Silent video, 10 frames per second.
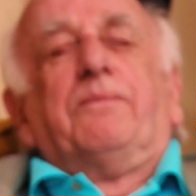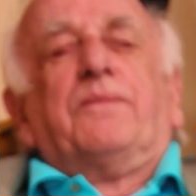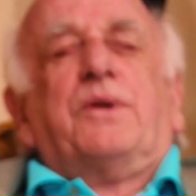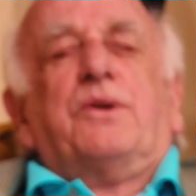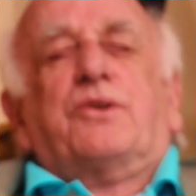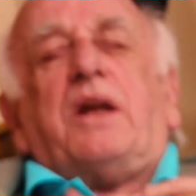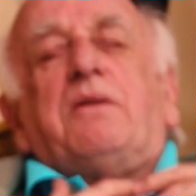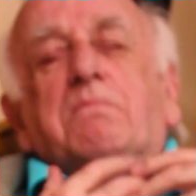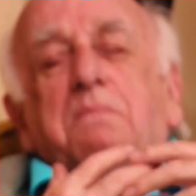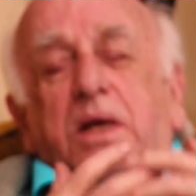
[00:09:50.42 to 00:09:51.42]
She'd
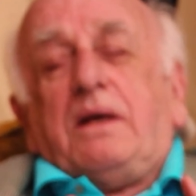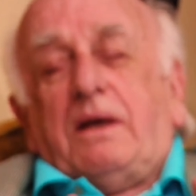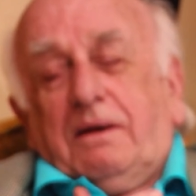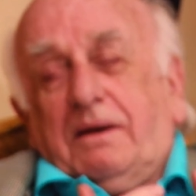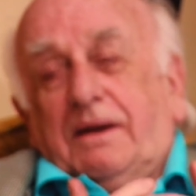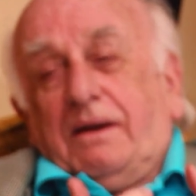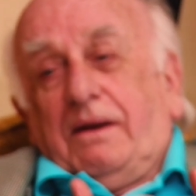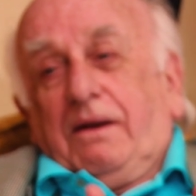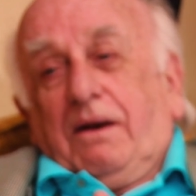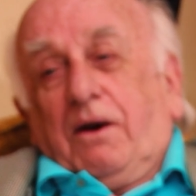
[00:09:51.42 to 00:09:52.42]
sent me
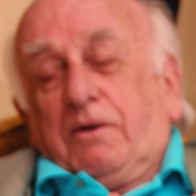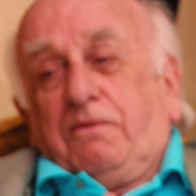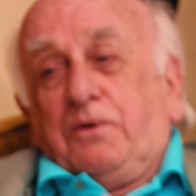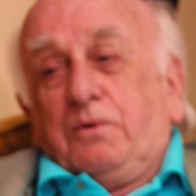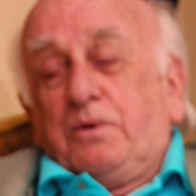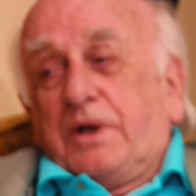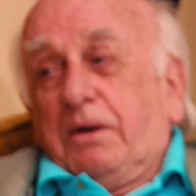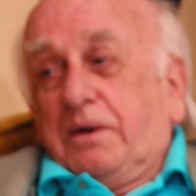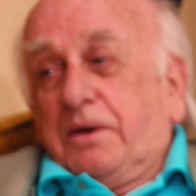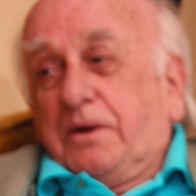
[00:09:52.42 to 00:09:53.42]
on a fool's errand